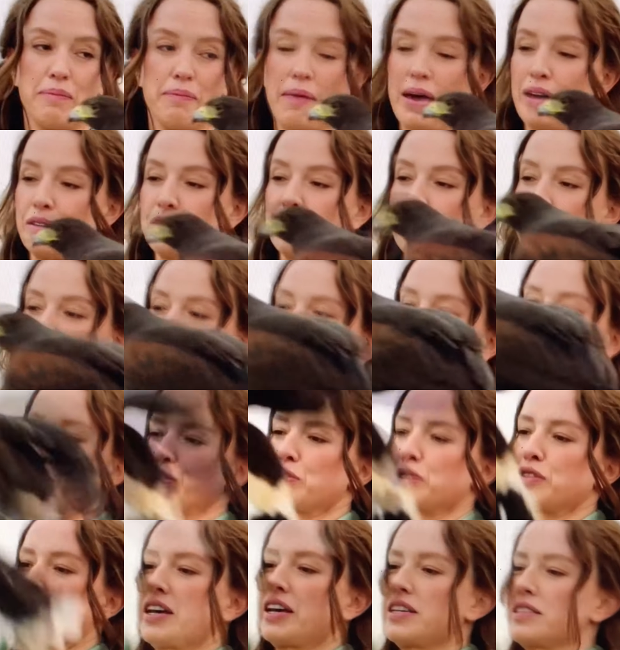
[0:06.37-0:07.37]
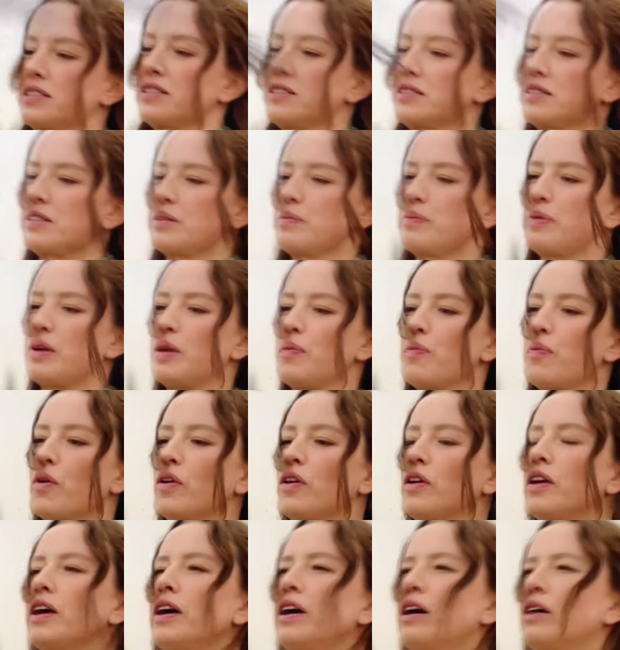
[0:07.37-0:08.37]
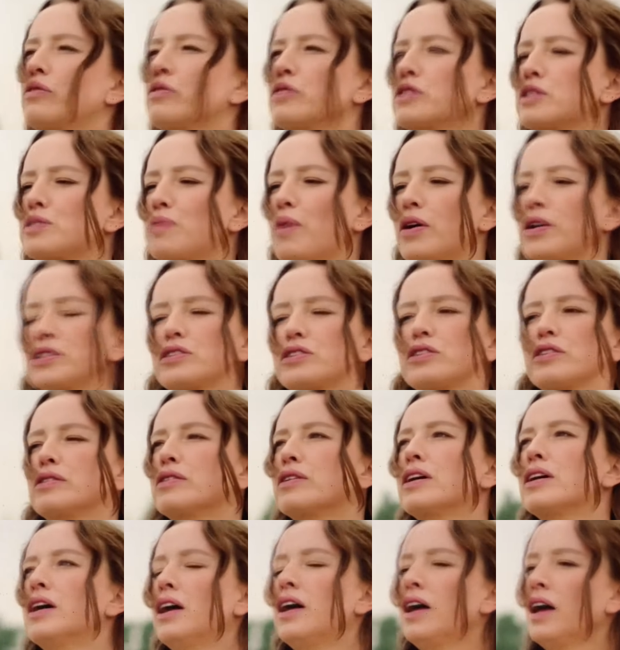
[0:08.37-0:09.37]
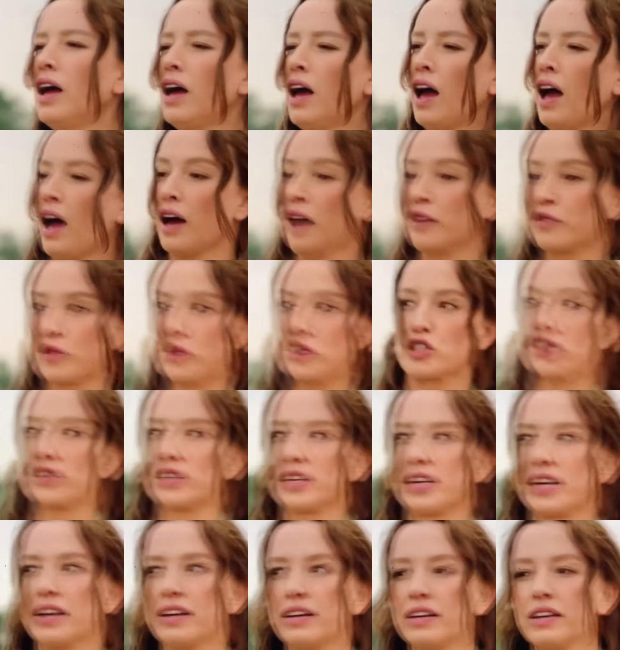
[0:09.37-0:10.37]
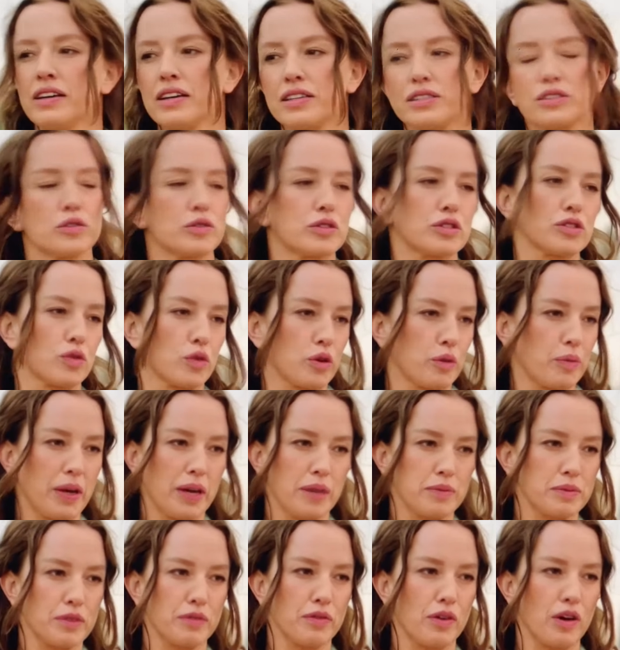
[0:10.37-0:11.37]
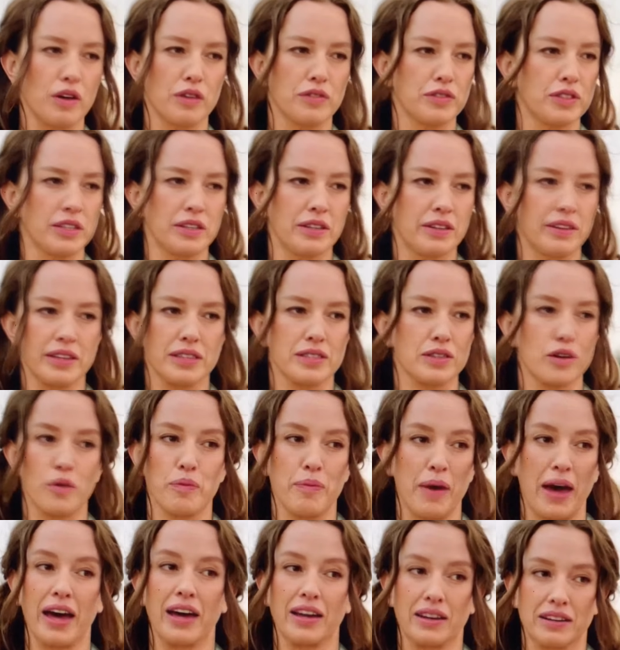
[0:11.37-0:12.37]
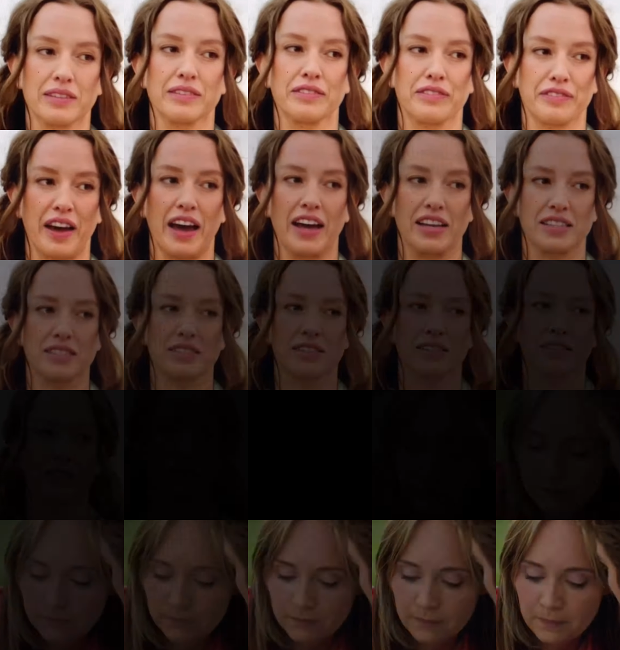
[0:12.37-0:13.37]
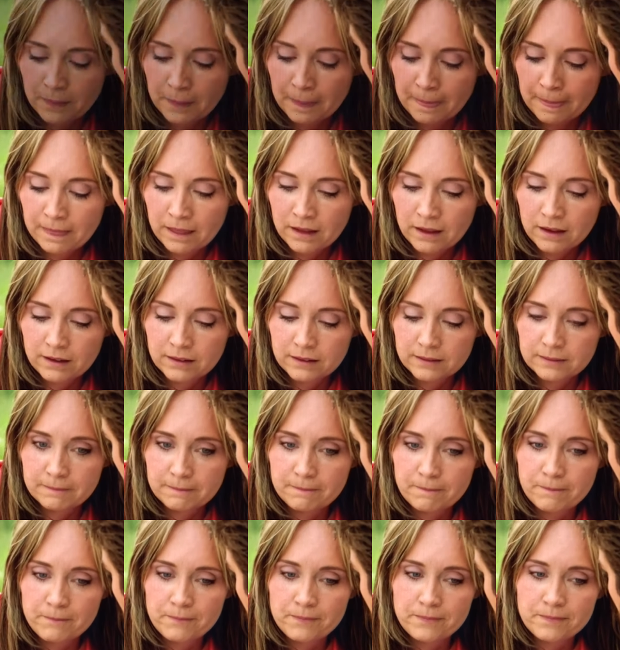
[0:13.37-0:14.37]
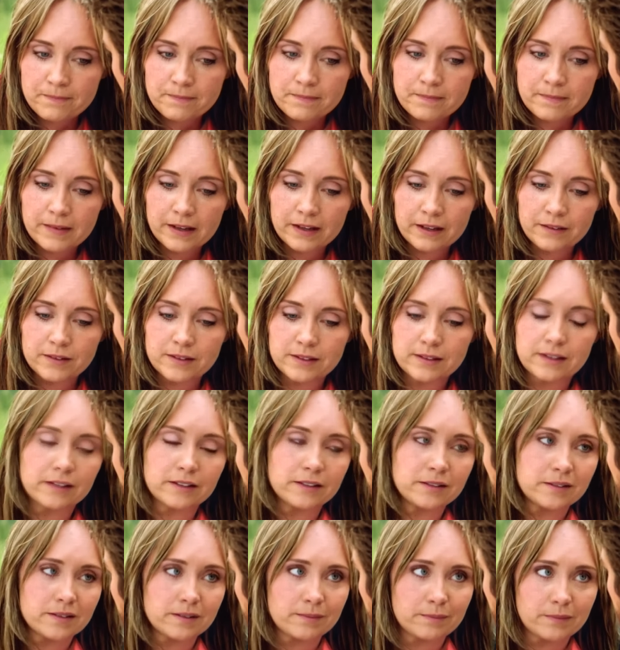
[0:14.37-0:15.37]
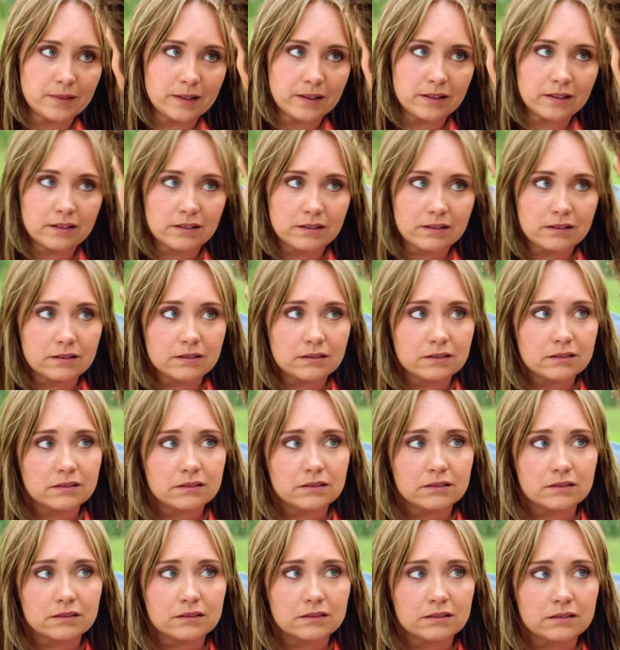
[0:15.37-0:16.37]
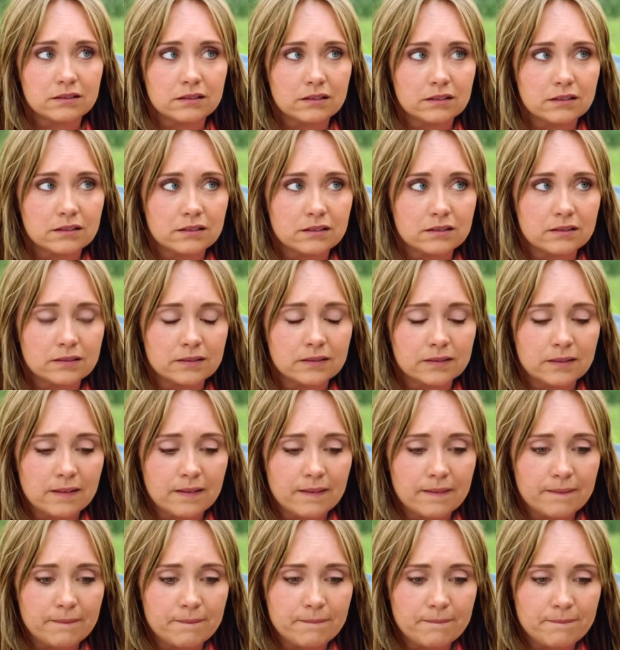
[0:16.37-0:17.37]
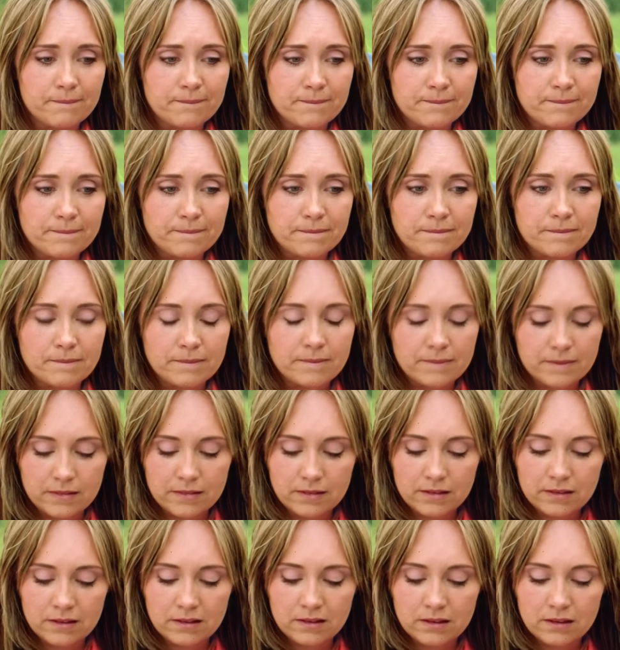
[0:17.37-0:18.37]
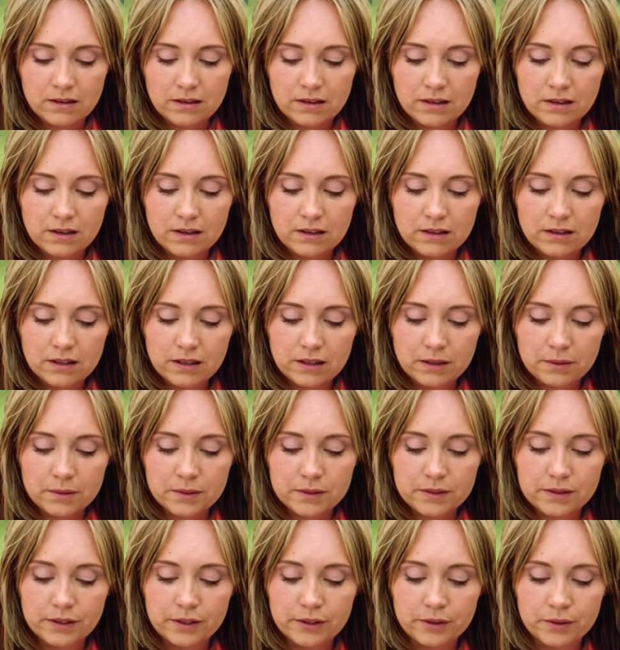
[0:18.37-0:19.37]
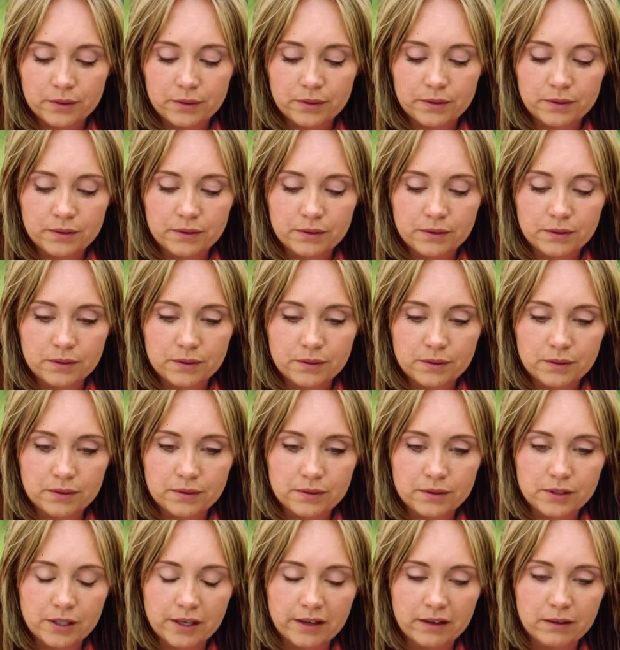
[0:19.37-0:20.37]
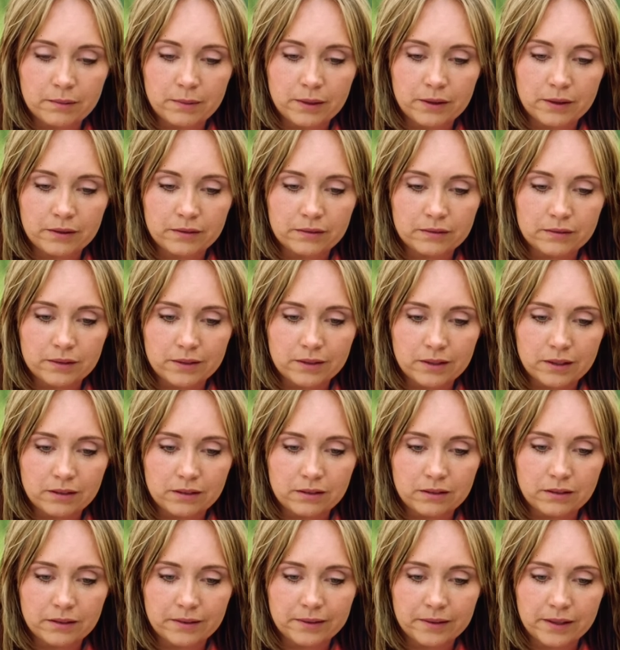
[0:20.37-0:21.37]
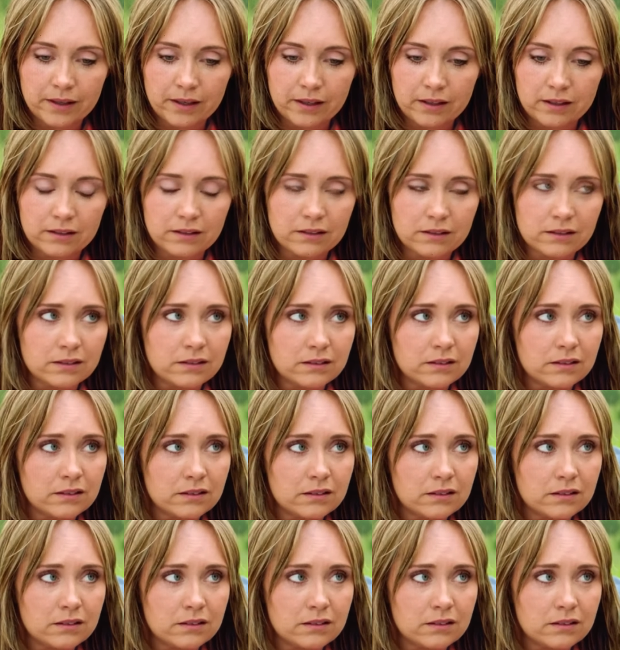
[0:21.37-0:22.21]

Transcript: as they are not working well together, and she needs to perform a mounted falconry act in order to make money for her ranch. In a second storyline, Amy tells Nathan that it was Lou who told Crown Shoppers about his father having Alzheimer's, a secret that led Crown